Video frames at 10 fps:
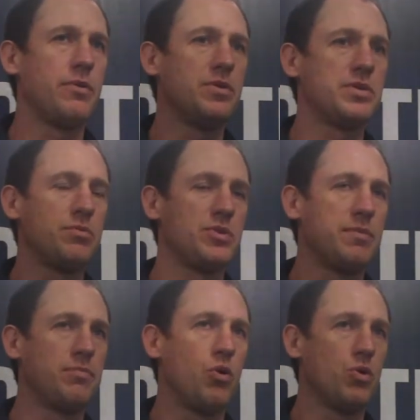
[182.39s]
it was
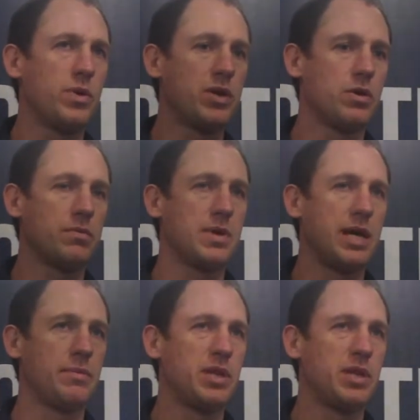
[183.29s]
important we got